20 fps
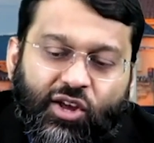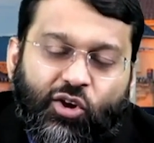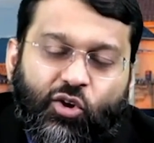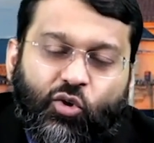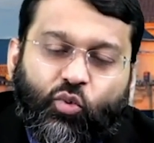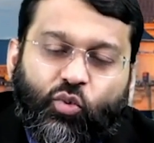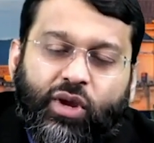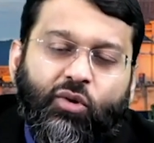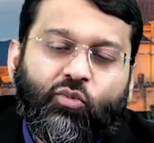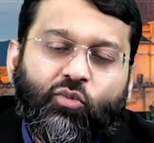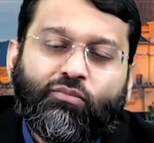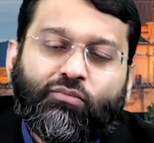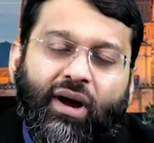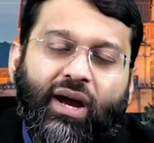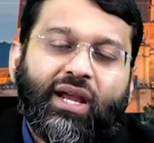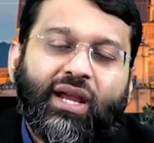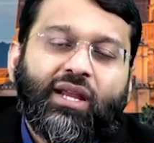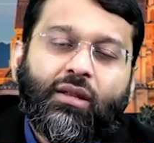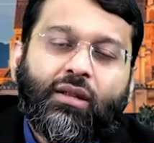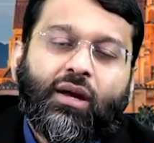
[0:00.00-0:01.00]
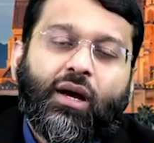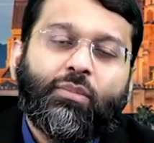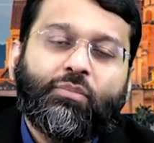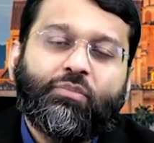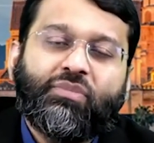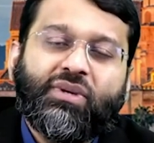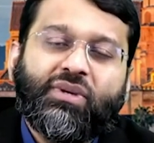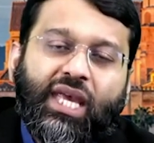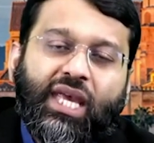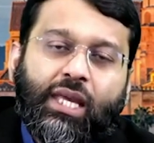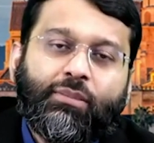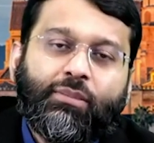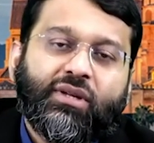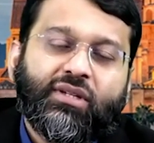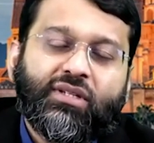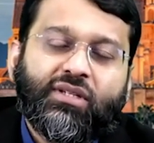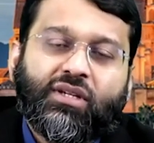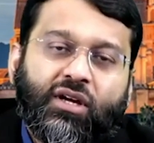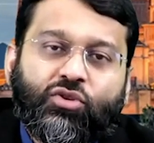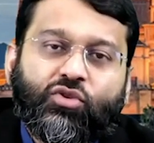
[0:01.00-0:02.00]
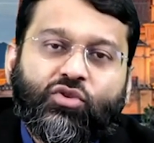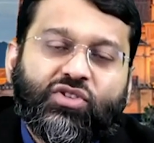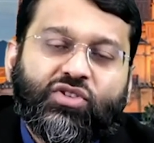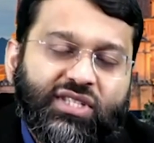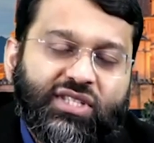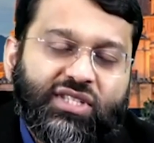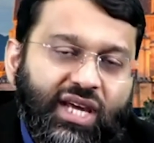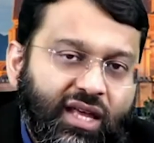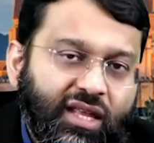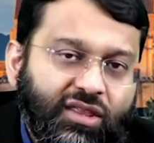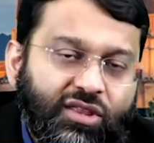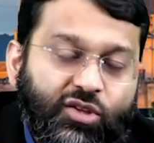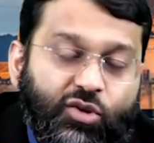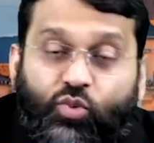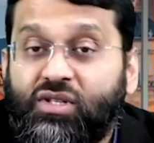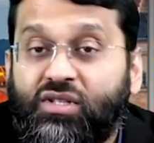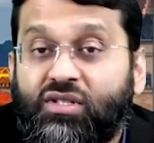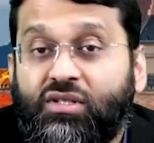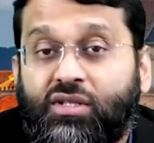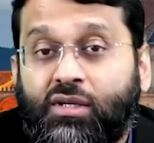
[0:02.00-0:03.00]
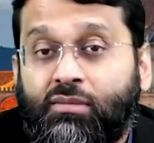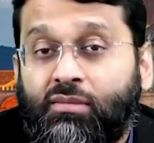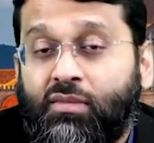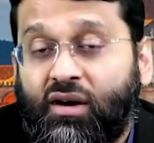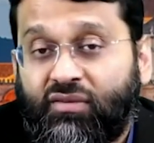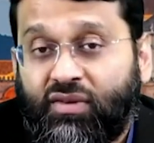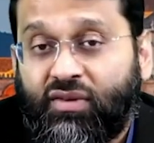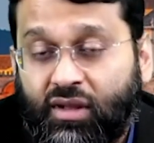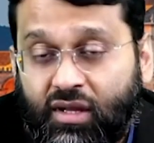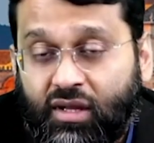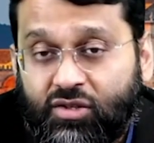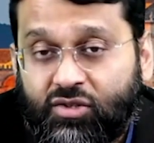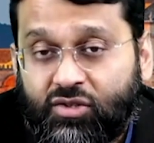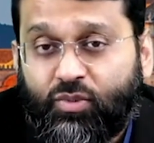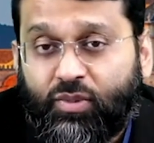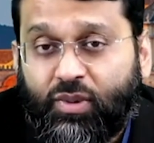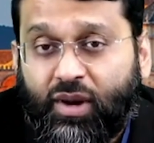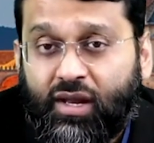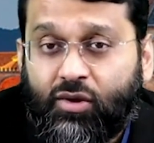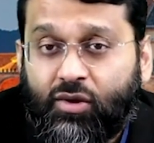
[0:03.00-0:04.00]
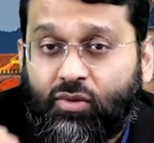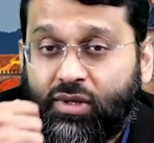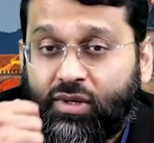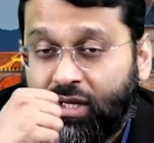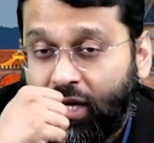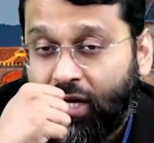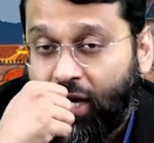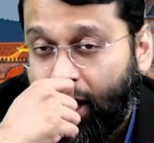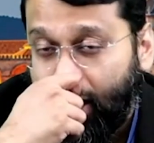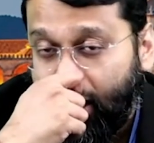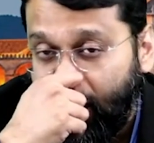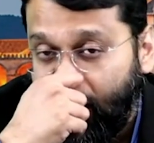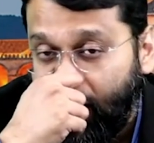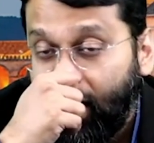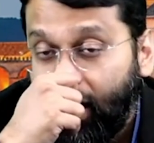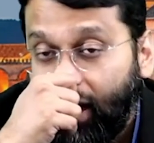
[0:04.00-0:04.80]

We might not be able to understand the wisdom of Allah subhanahu wa ta'ala.